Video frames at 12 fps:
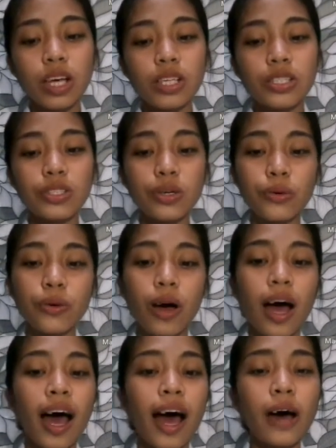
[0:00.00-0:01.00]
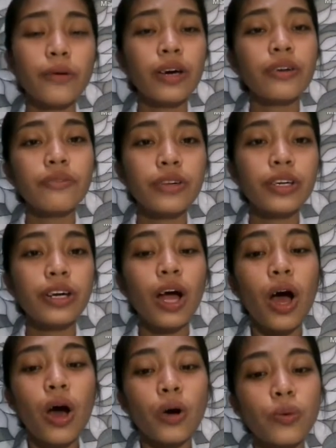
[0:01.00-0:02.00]
So, however,
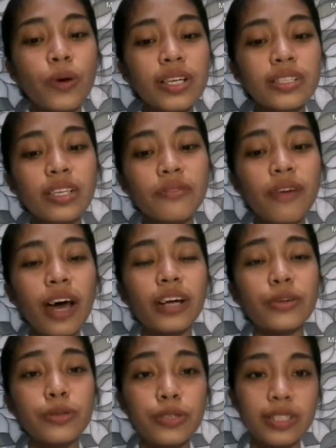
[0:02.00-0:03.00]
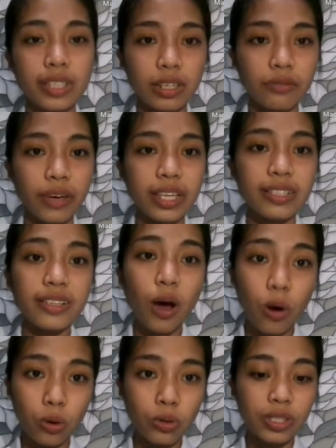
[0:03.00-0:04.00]
once a virus invades a
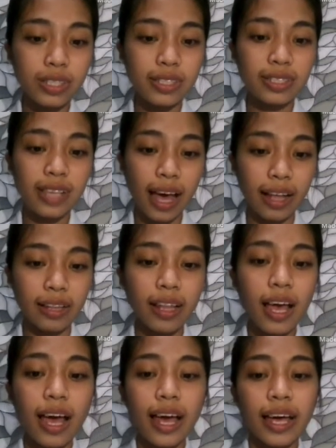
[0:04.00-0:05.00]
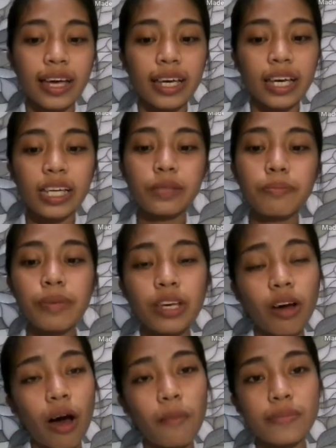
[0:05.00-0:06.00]
host cell, it
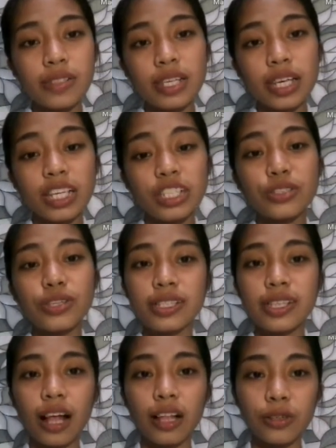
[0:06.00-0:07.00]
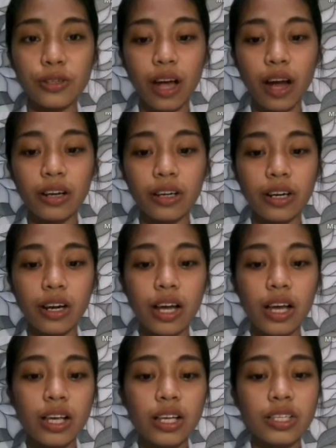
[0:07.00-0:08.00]
becomes intracellular.
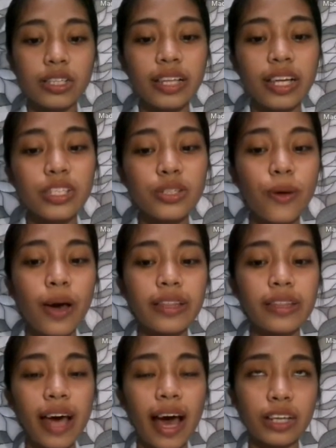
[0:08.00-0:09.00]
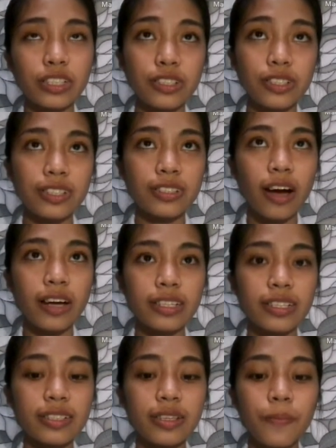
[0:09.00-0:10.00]
That's when the action
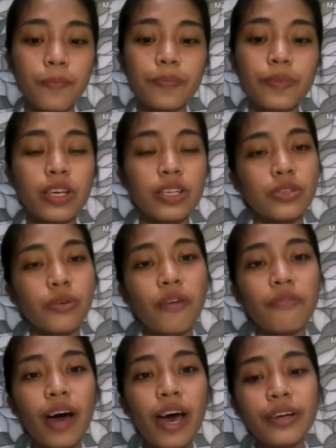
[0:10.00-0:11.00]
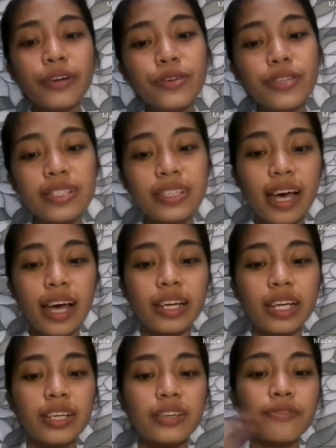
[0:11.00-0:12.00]
starts. So a virus can
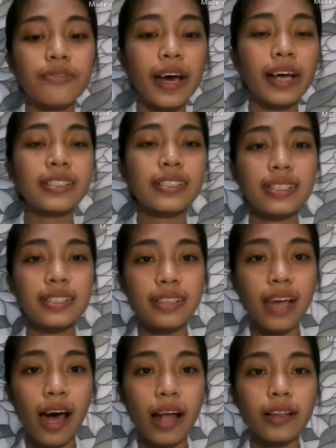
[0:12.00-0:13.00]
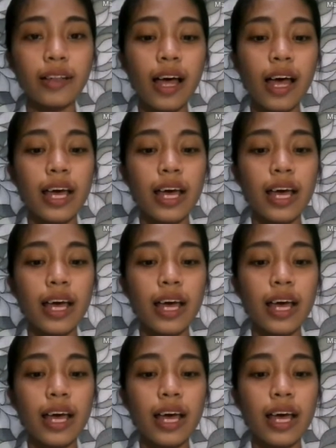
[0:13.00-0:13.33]
infect a cell